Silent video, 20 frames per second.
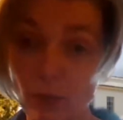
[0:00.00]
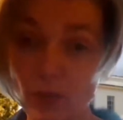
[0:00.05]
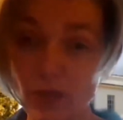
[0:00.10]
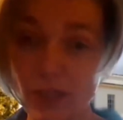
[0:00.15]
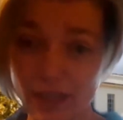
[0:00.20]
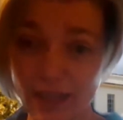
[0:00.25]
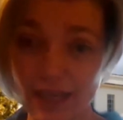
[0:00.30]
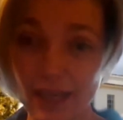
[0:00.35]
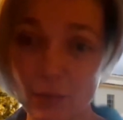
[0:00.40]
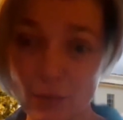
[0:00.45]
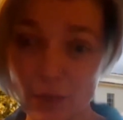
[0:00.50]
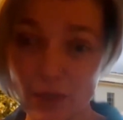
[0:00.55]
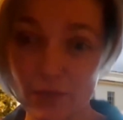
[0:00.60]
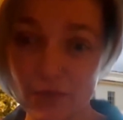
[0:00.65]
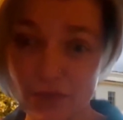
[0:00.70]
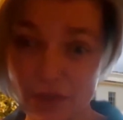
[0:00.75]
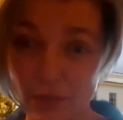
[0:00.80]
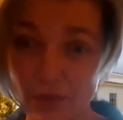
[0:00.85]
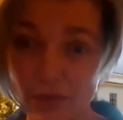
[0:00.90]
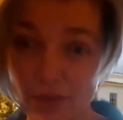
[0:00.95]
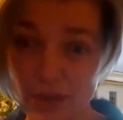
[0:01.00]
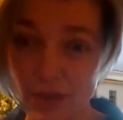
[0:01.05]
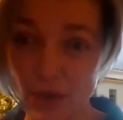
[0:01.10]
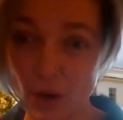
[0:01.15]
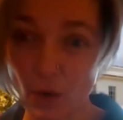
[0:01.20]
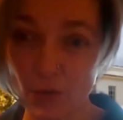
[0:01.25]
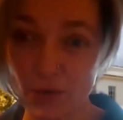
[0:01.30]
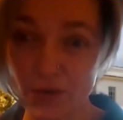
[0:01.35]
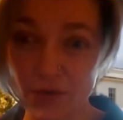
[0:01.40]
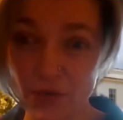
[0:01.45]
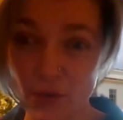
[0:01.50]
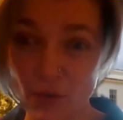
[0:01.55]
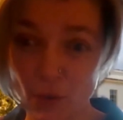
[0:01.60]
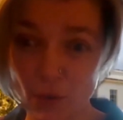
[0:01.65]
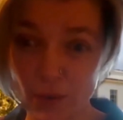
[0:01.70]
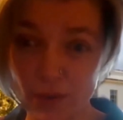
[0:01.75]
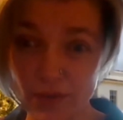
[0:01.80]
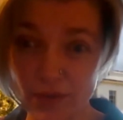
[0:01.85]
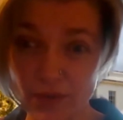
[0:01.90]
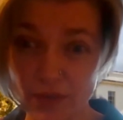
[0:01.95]
and we can get rid of some of these horror
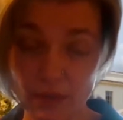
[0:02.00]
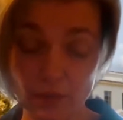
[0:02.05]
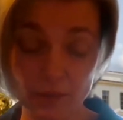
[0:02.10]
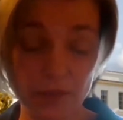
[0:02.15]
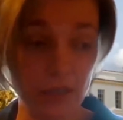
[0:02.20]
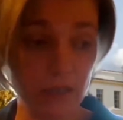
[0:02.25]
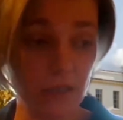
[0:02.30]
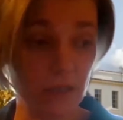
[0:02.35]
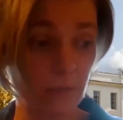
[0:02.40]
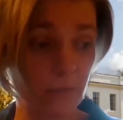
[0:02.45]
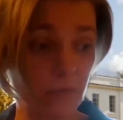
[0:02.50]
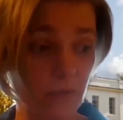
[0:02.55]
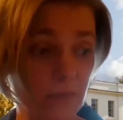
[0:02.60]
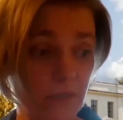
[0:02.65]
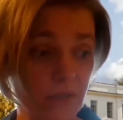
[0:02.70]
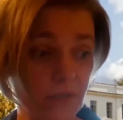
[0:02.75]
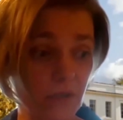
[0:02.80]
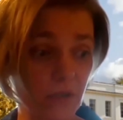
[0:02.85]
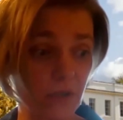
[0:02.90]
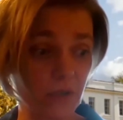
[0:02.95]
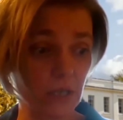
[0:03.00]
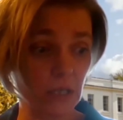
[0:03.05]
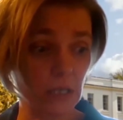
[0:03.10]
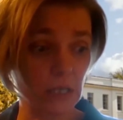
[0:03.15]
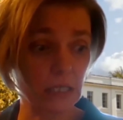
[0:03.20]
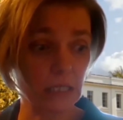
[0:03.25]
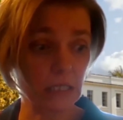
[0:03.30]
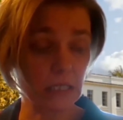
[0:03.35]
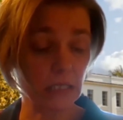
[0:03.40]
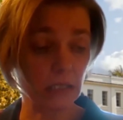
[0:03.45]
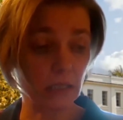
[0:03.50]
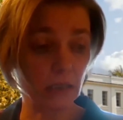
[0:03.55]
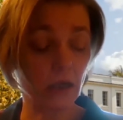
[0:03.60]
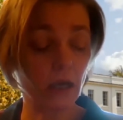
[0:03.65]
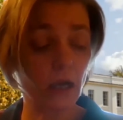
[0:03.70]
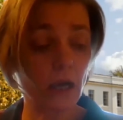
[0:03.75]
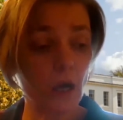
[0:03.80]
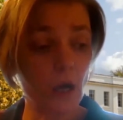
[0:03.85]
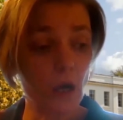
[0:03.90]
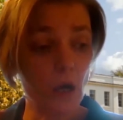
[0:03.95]
stories that, that seem to be
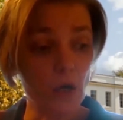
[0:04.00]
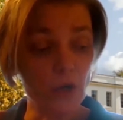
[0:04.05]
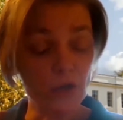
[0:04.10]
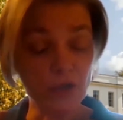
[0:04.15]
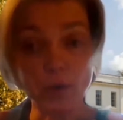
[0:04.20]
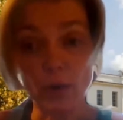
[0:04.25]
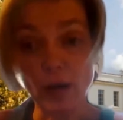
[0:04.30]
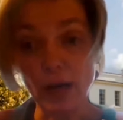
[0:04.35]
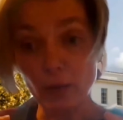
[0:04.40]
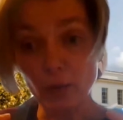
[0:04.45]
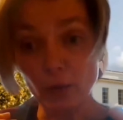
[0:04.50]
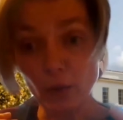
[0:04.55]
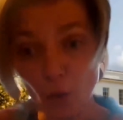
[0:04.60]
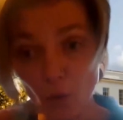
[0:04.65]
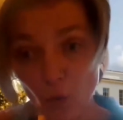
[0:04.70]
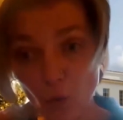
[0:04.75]
circulating. So I would